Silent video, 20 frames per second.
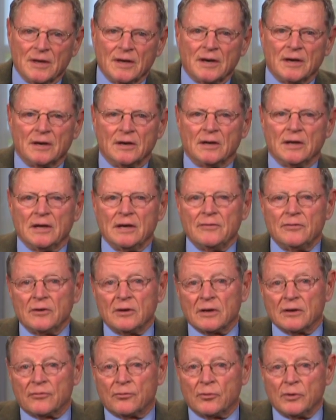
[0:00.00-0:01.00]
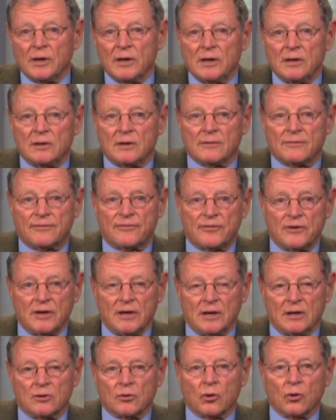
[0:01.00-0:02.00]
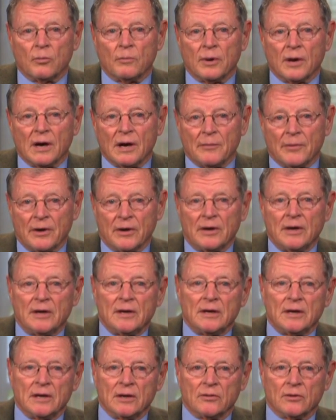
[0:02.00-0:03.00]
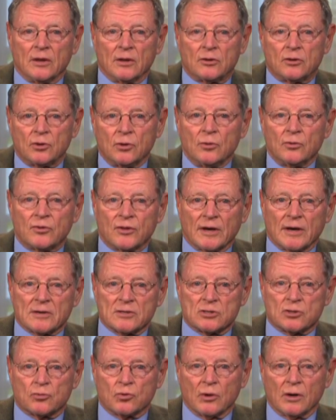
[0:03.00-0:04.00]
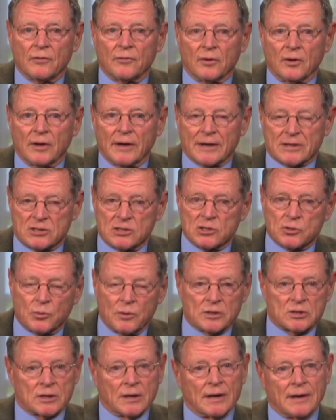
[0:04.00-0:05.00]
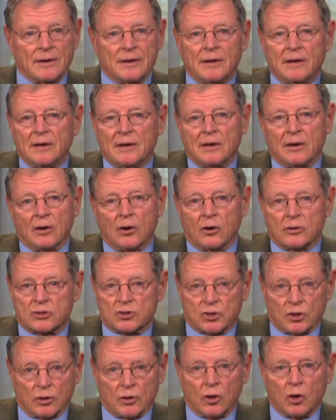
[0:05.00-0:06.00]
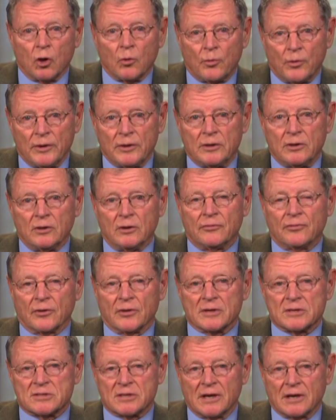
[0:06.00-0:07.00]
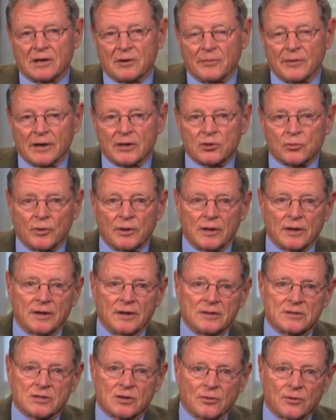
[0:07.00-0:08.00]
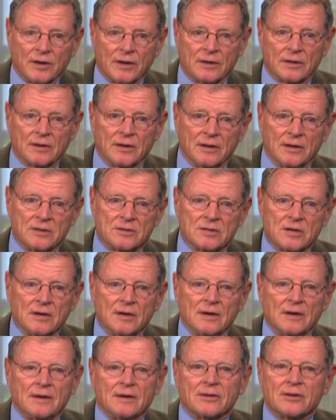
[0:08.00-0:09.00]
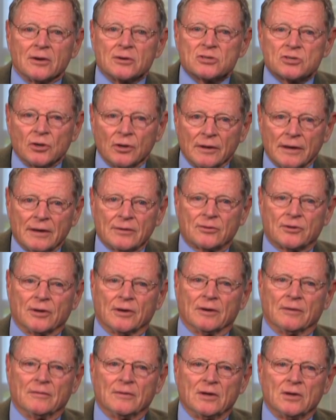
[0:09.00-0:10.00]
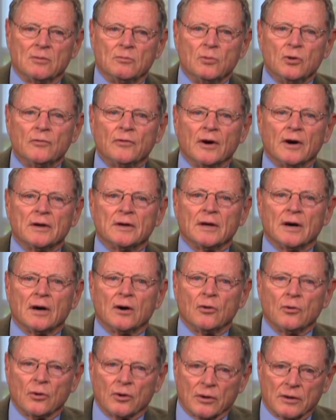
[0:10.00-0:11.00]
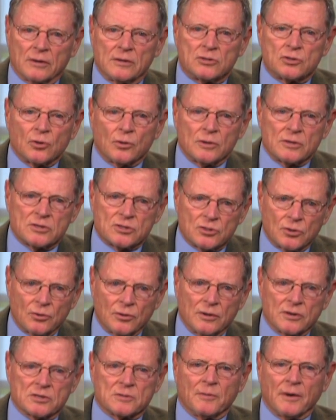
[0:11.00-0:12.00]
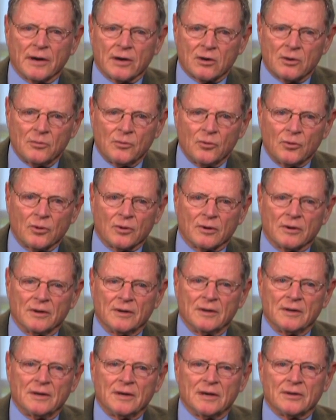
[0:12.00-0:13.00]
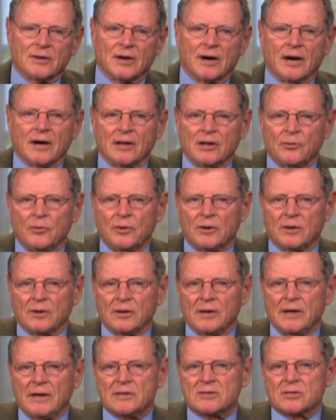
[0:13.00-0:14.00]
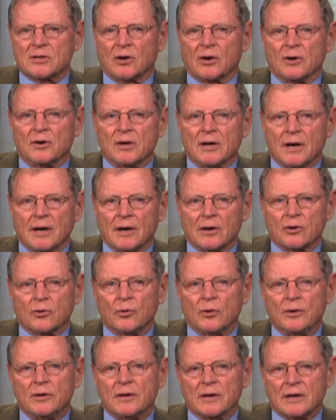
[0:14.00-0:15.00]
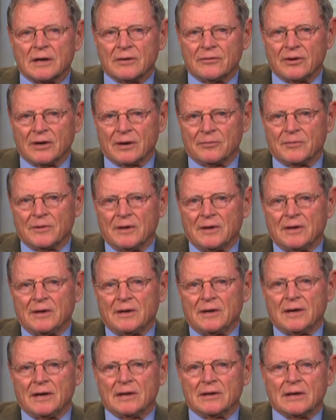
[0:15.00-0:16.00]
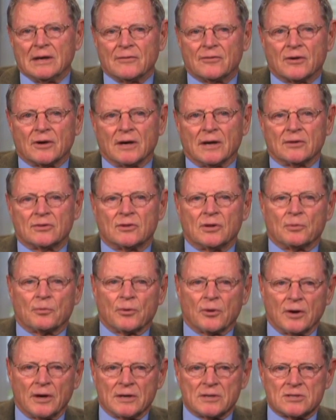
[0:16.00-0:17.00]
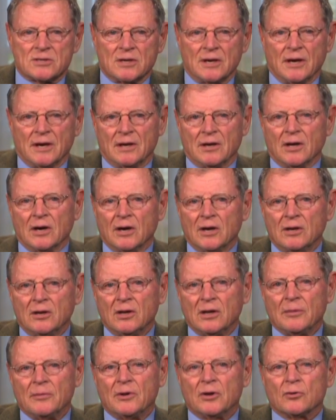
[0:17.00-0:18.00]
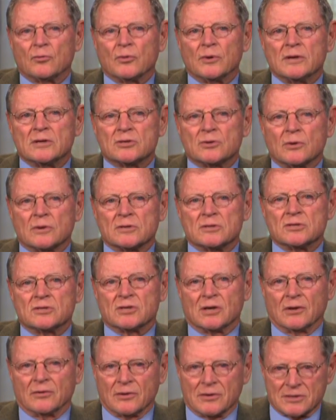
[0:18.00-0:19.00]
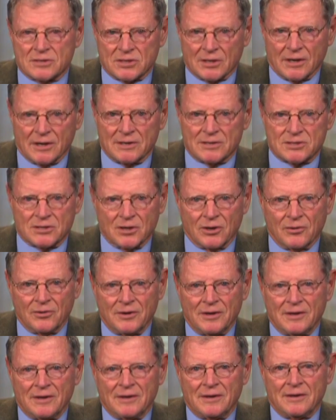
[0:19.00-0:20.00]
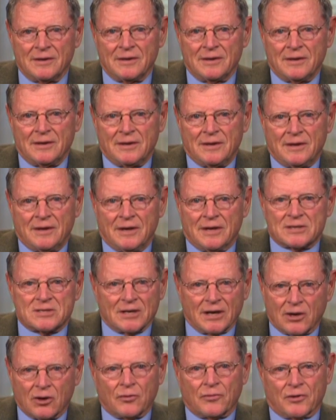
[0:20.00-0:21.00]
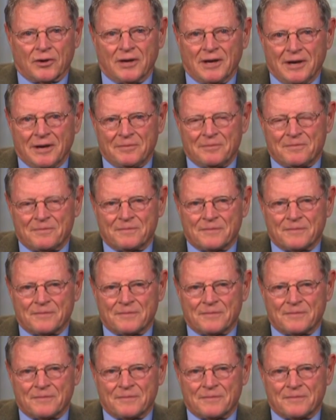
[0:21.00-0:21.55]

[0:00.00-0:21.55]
And even if we defeat Obama in the 2012 elections, which I sure hope we do for the sake of my 20 kids and grandkids, they're still out there. MoveOn.org, George Soros, Michael Moore, and the Hollywood elites are not going to give up. And they've got the press and unlimited resources on their side. So it's not over yet.